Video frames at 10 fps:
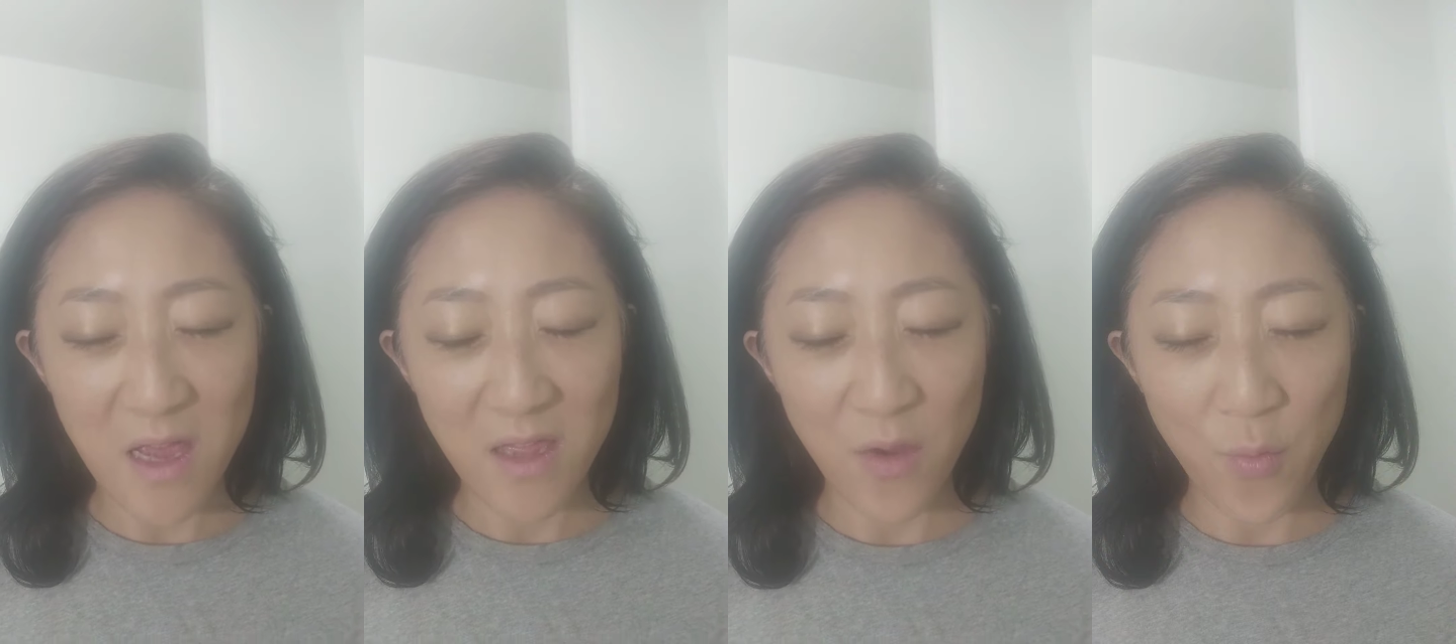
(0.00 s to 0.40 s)

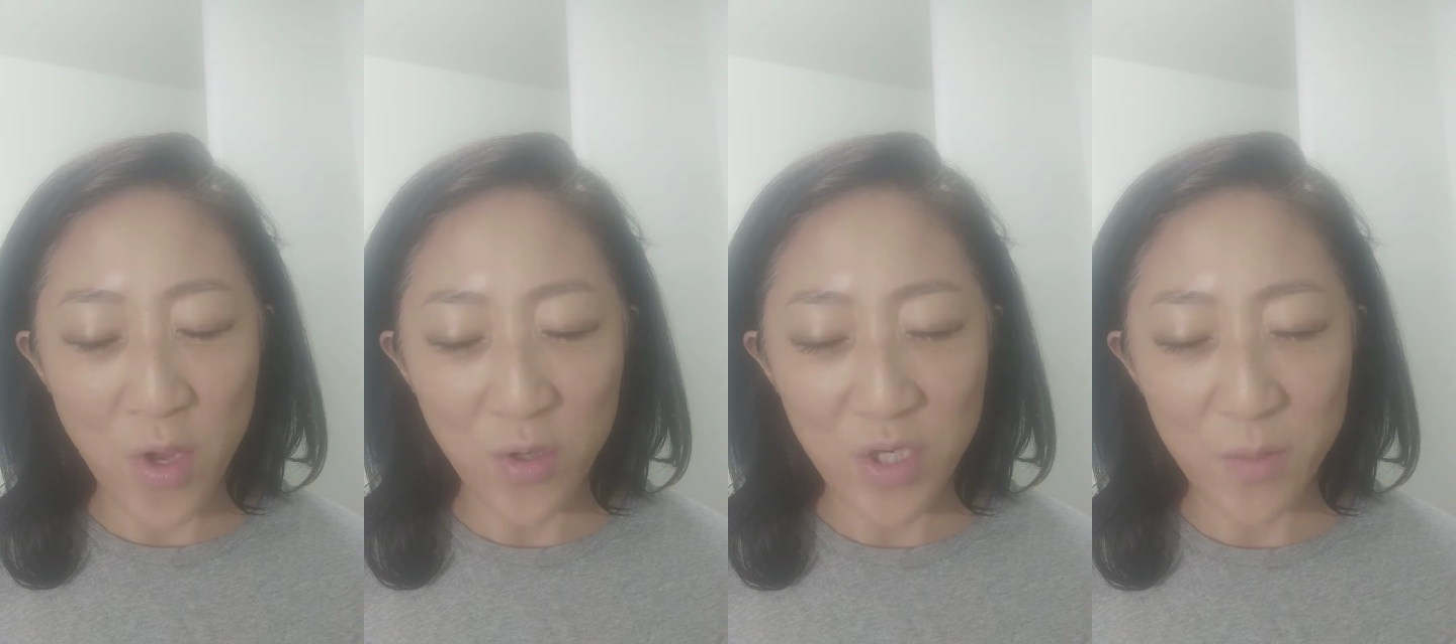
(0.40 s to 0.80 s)
that we
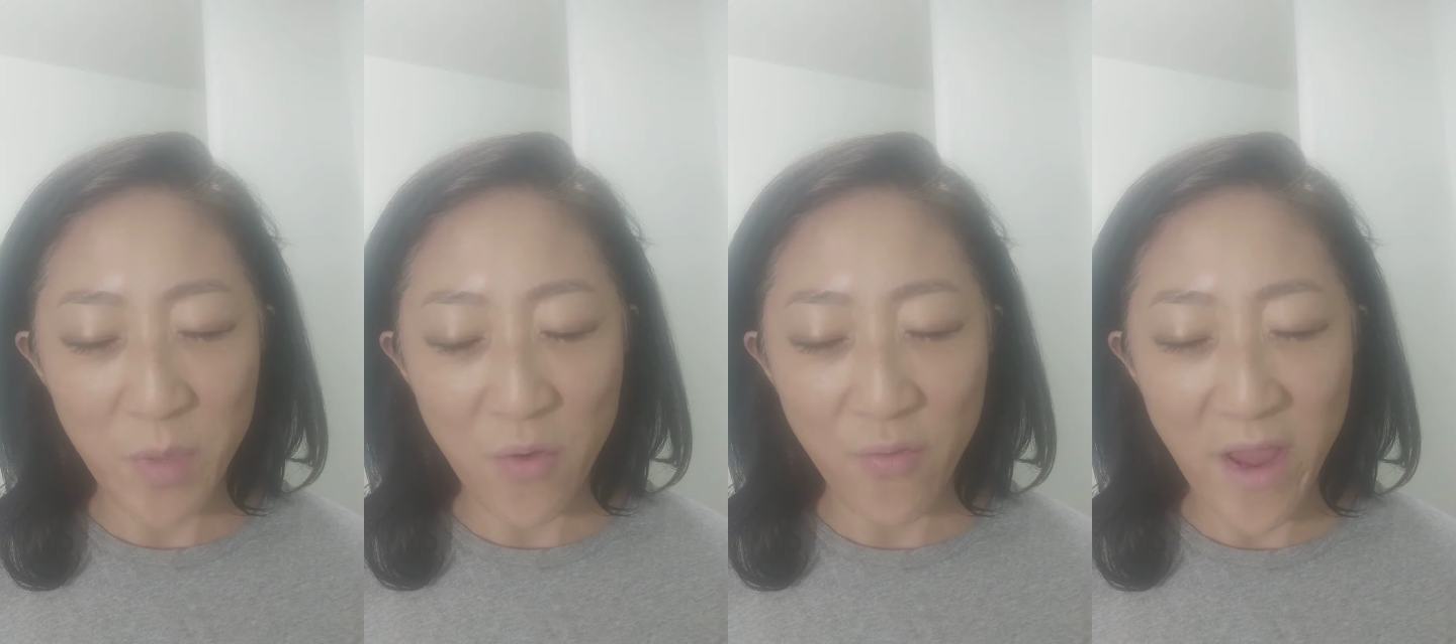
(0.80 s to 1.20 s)
will just
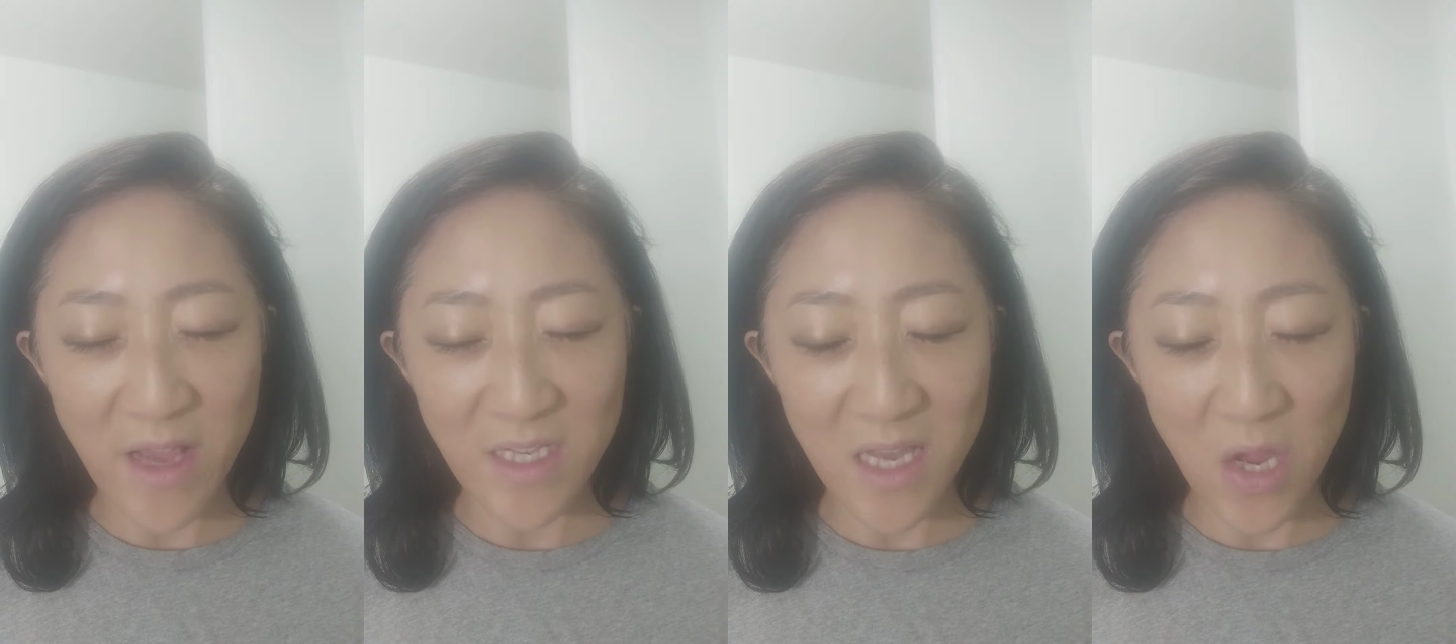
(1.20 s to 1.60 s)
be
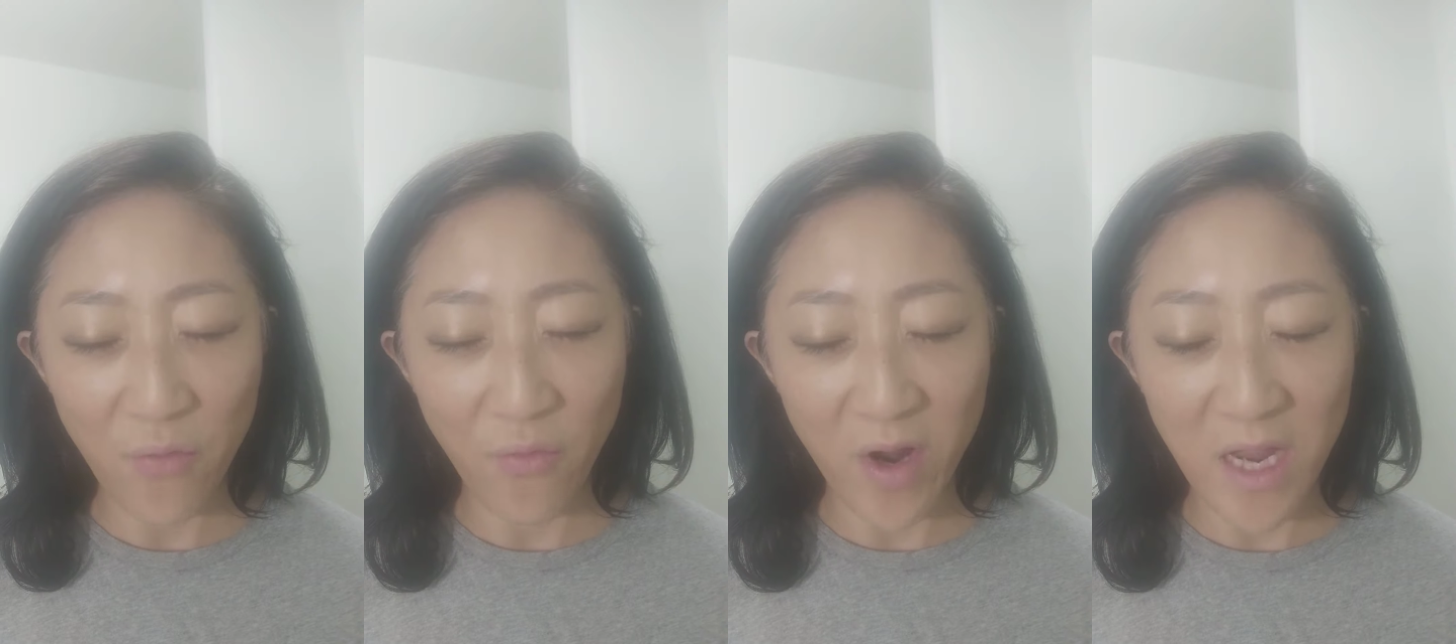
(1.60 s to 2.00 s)
racing
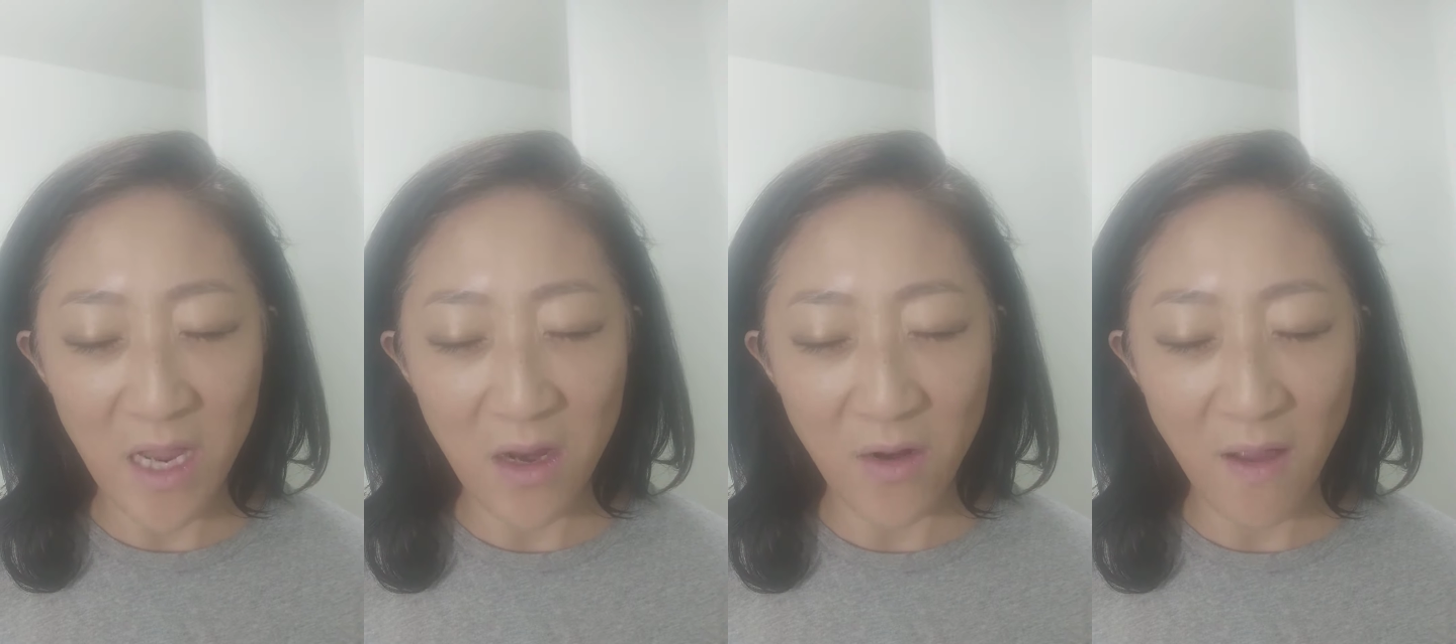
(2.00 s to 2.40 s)
and running
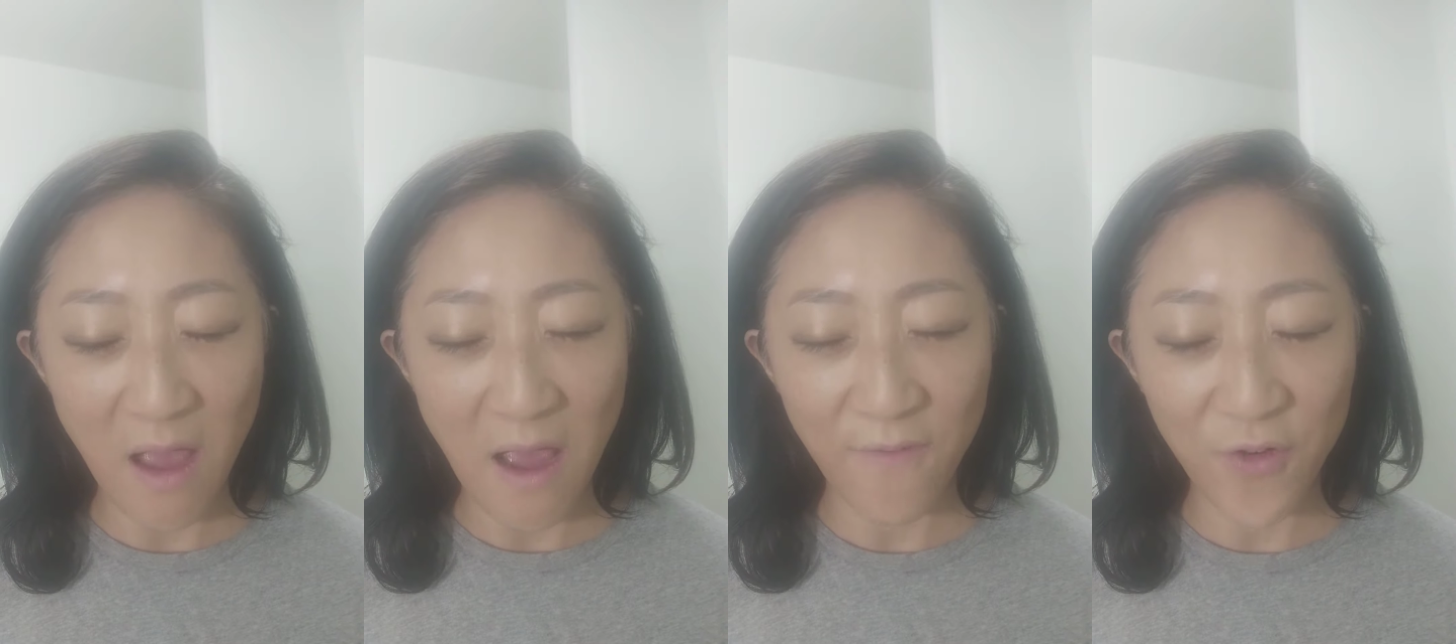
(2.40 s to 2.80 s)

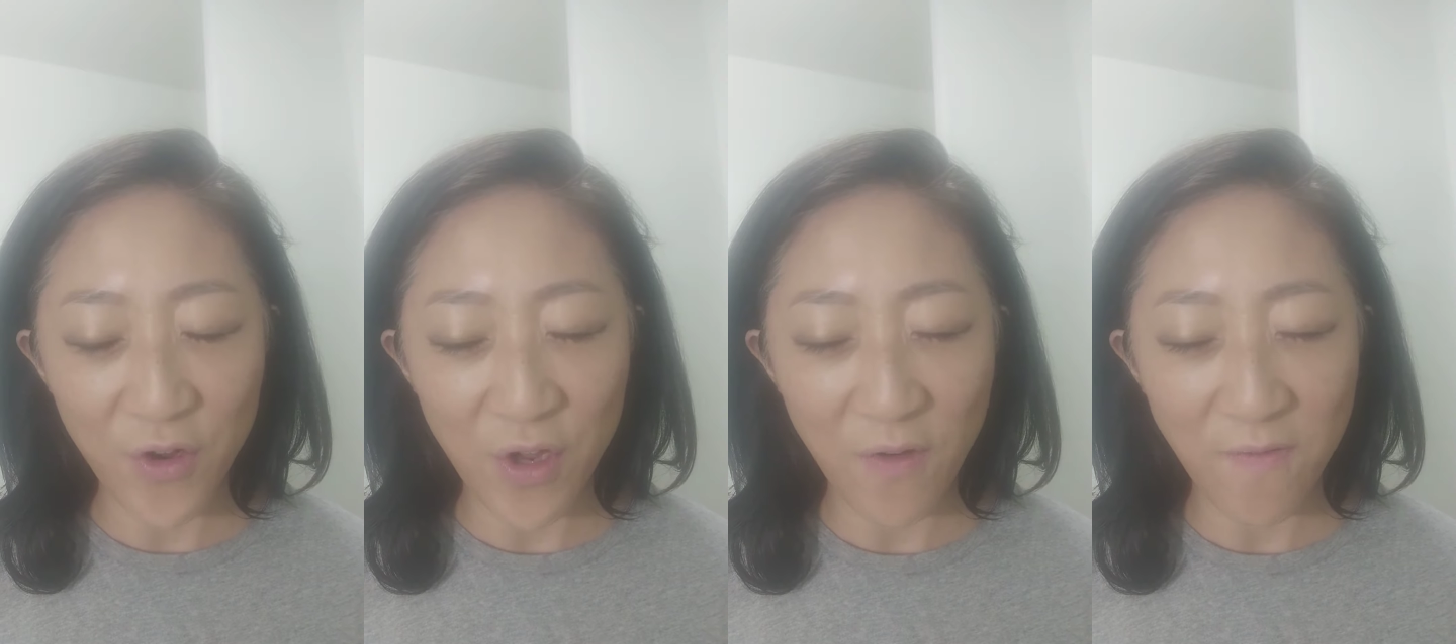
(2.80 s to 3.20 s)
after you,